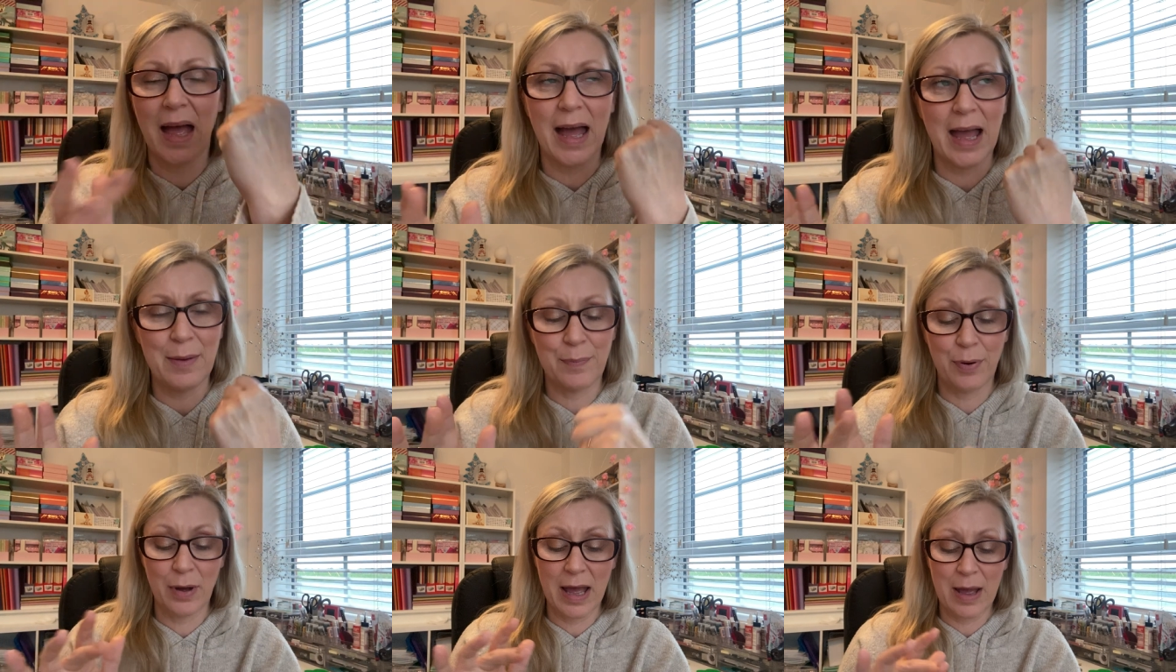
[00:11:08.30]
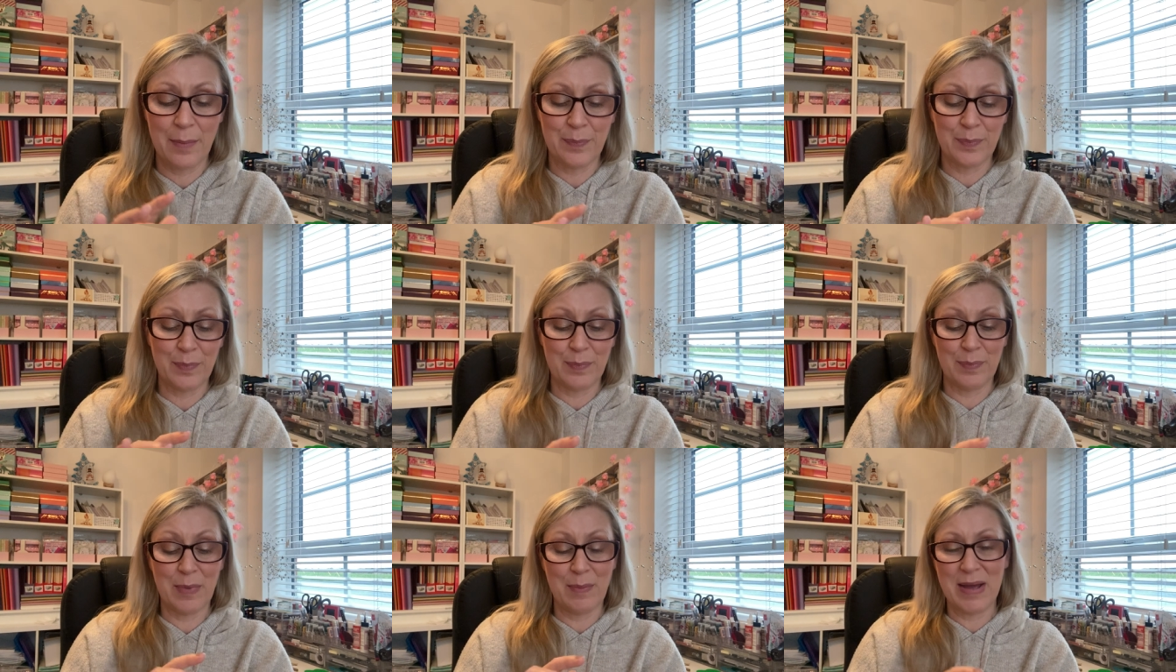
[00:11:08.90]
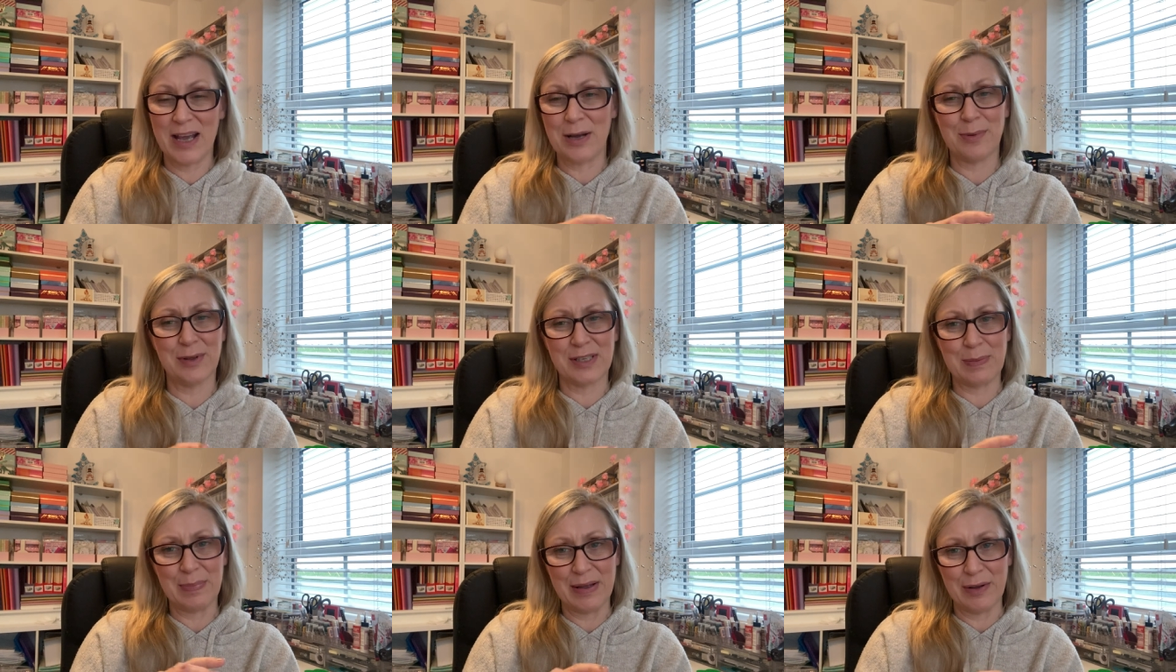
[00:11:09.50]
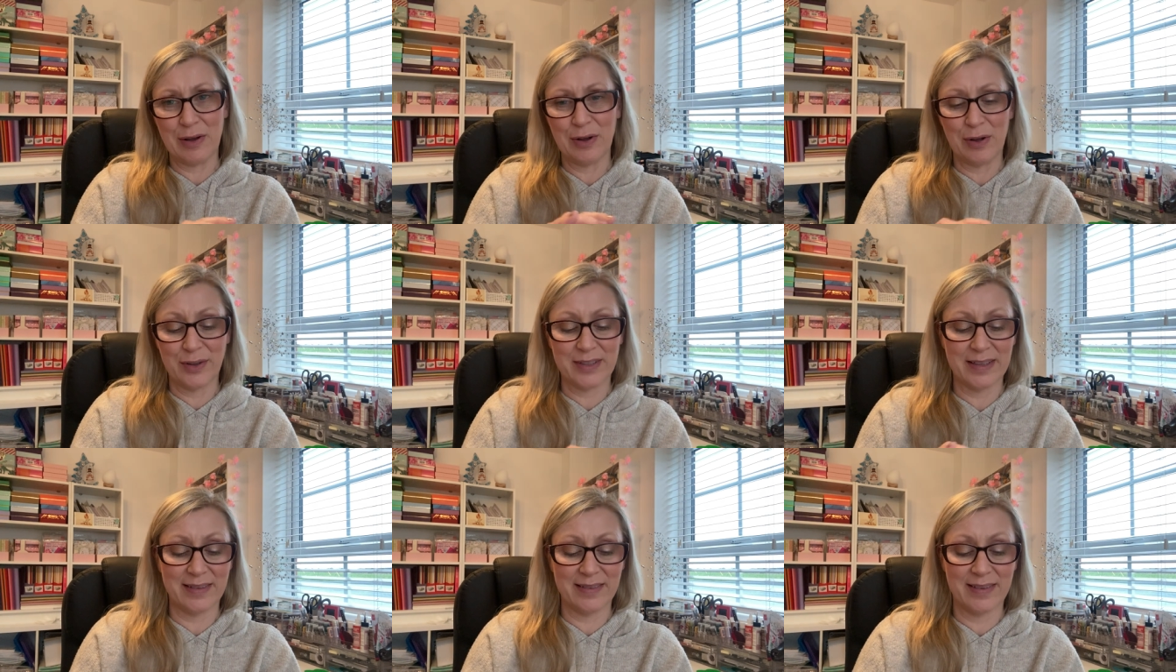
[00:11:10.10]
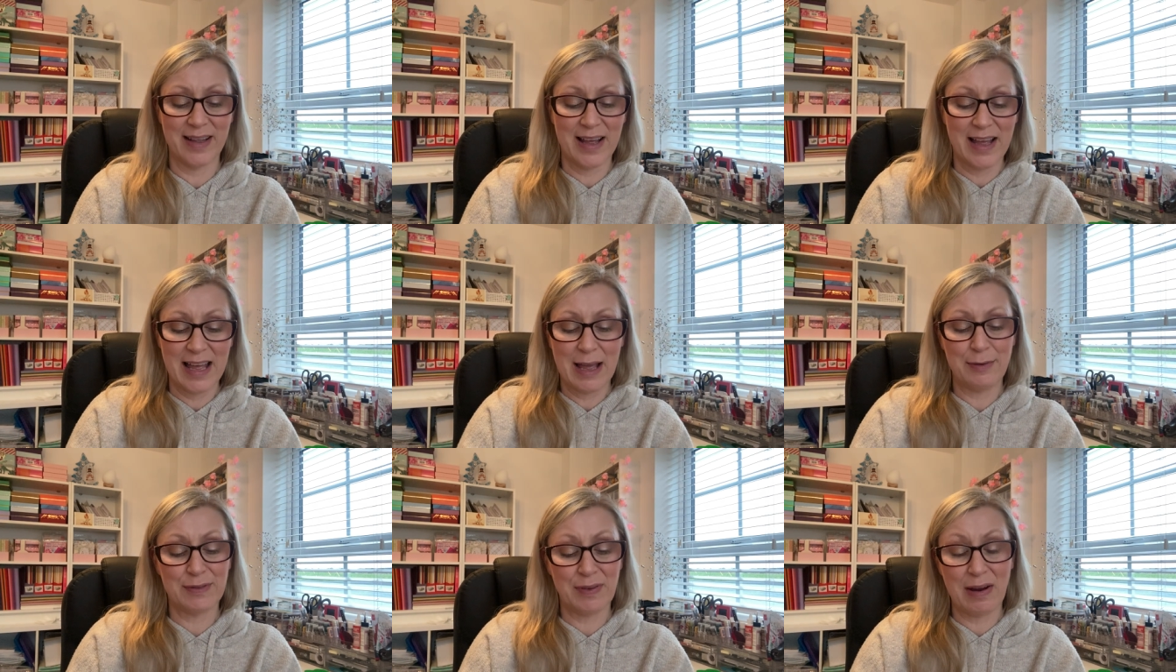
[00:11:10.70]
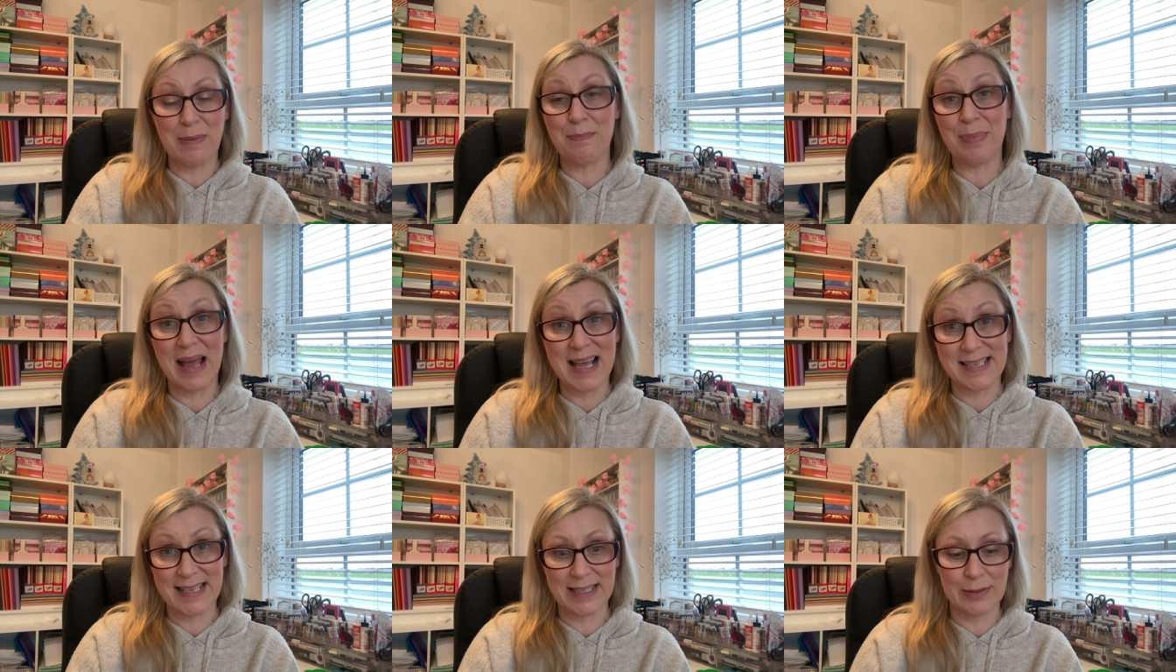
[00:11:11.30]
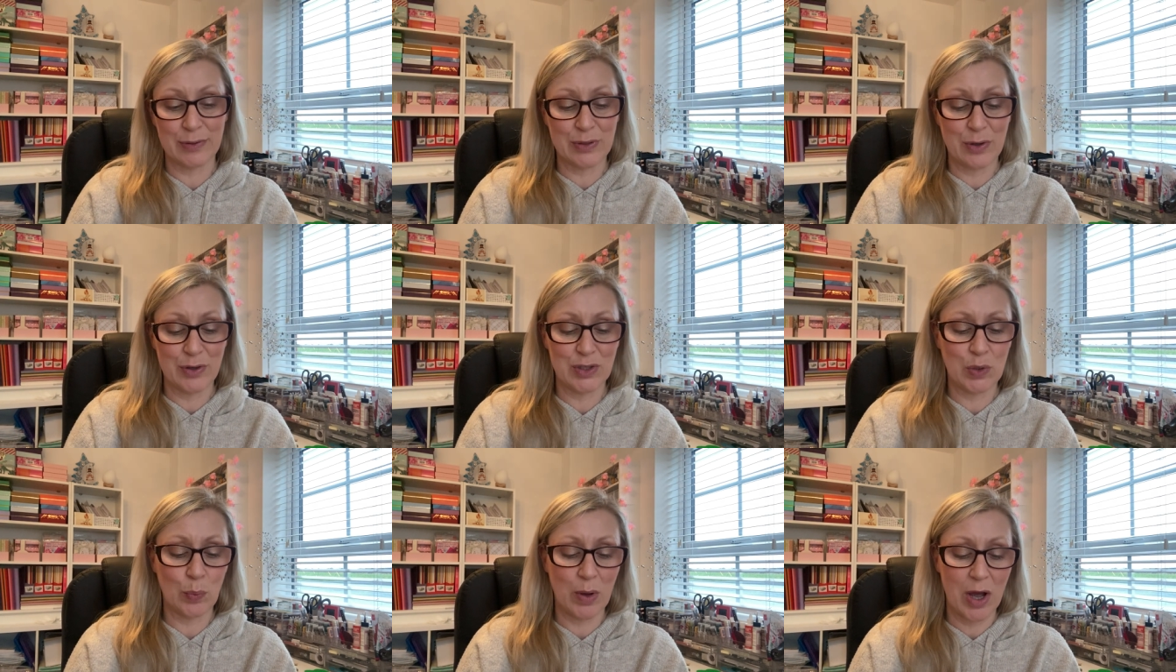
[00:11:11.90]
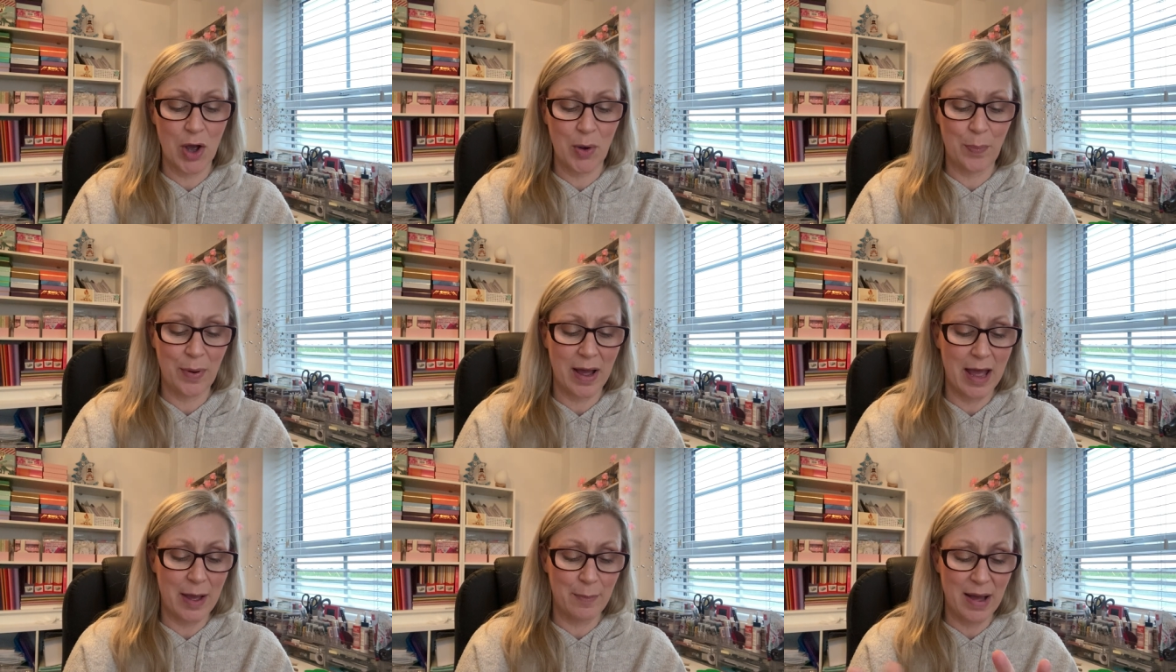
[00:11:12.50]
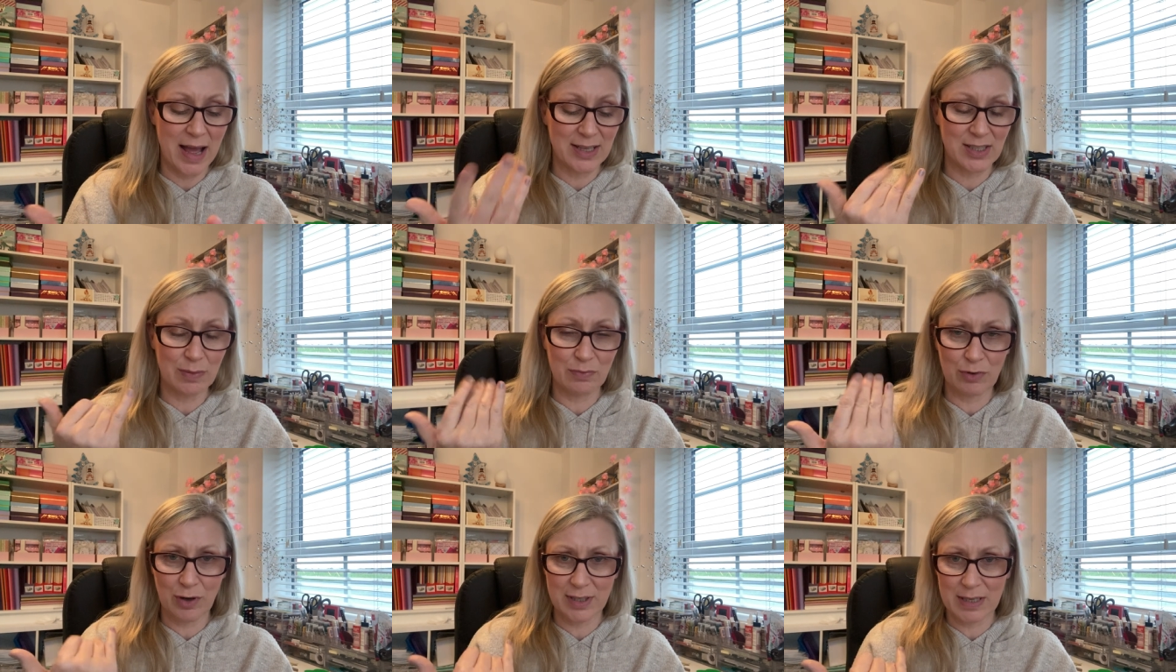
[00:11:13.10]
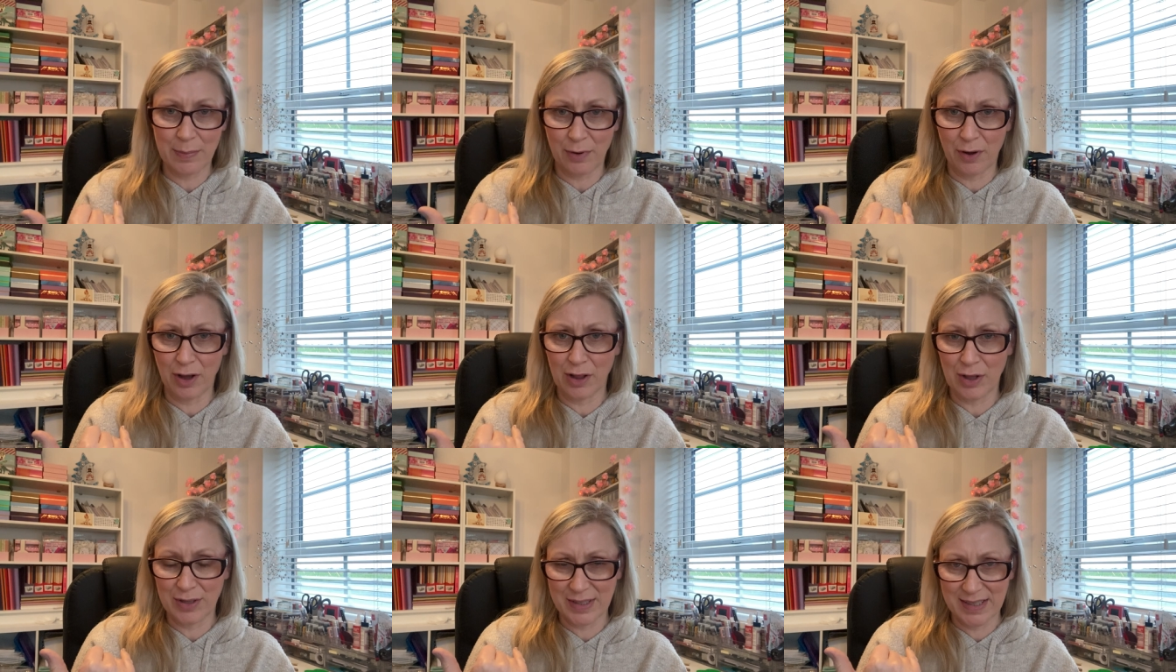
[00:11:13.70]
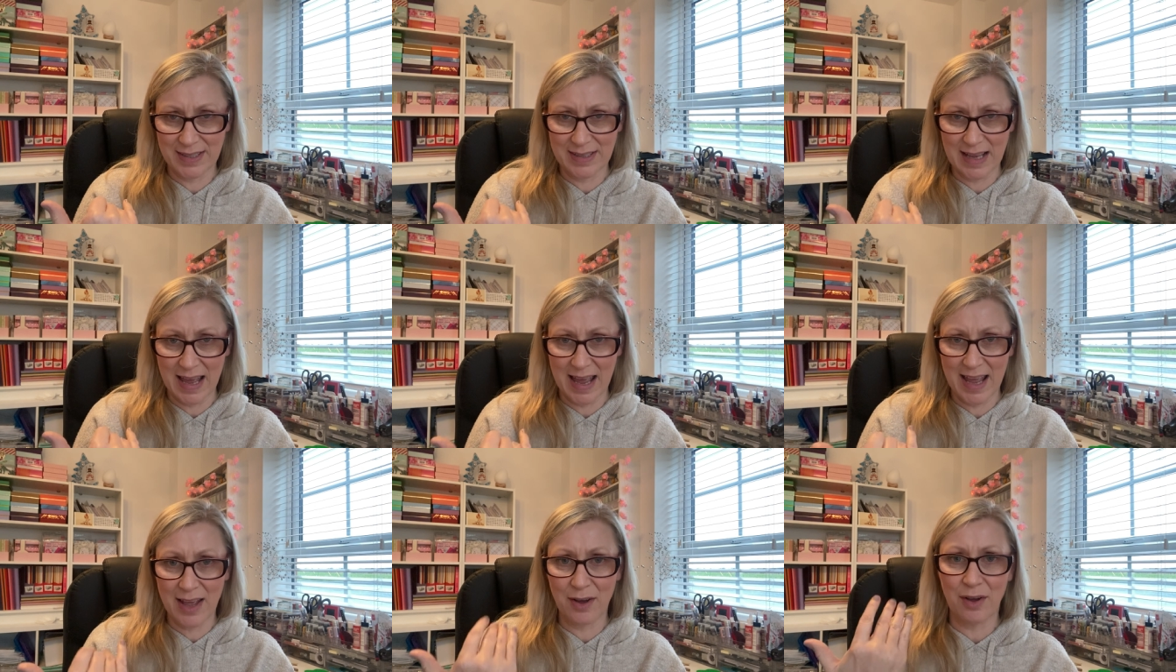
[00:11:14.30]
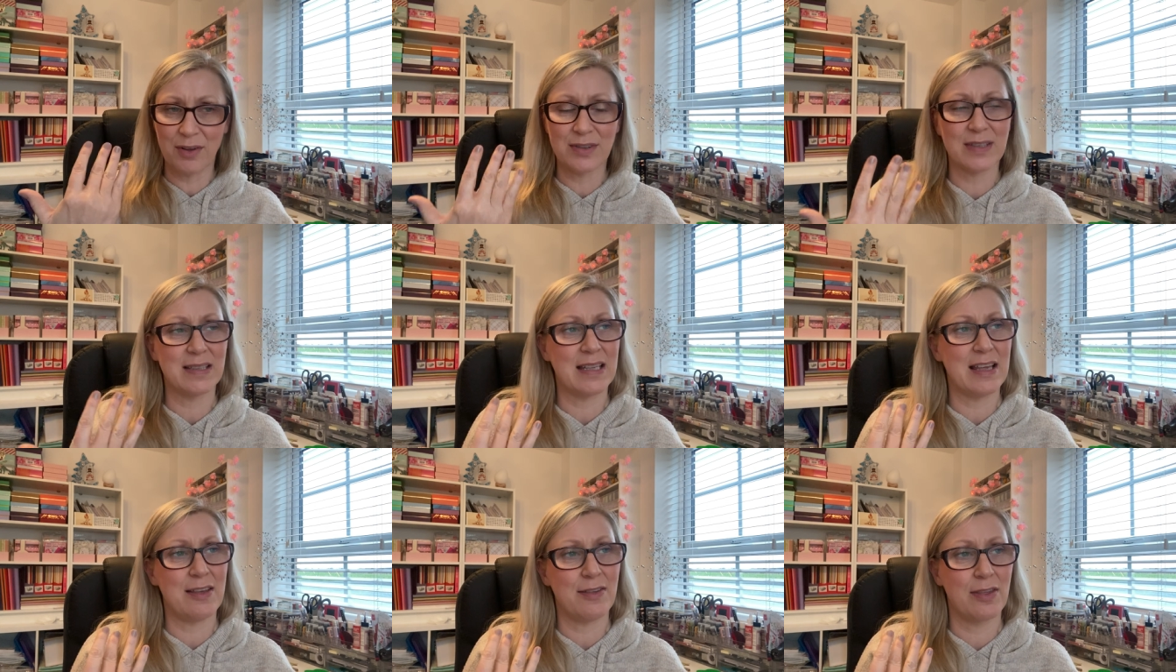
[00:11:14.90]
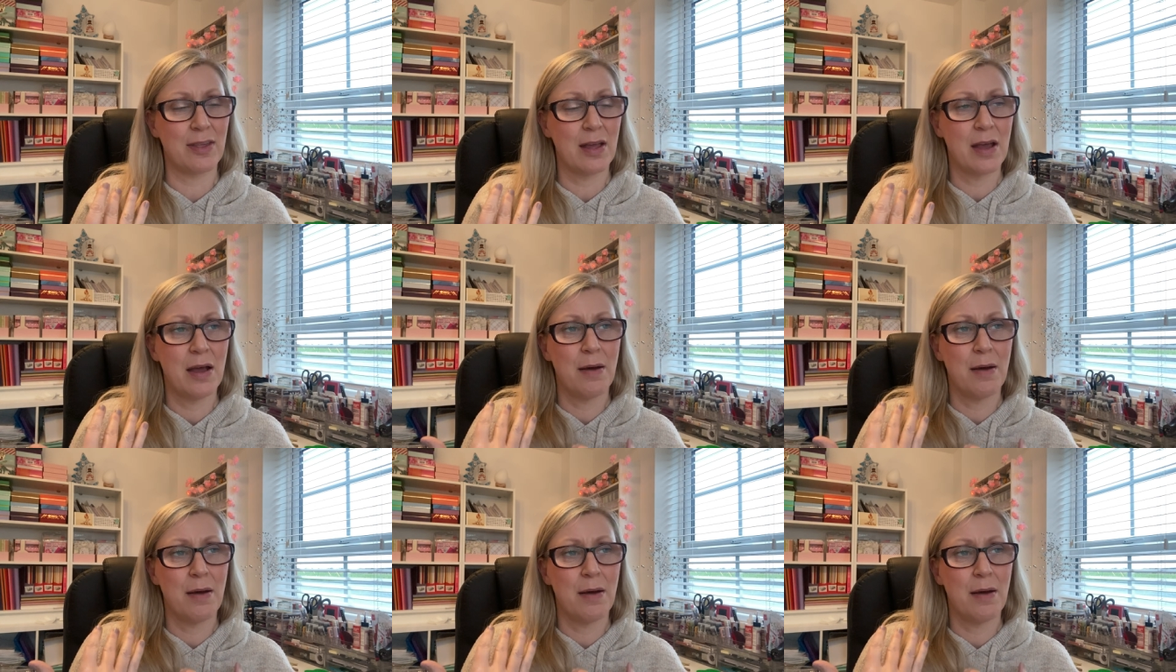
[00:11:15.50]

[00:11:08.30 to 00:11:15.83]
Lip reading: I put, my makeup looks a bit old and it was very basic, so I was going to work, but I had some rosehip oil on today underneath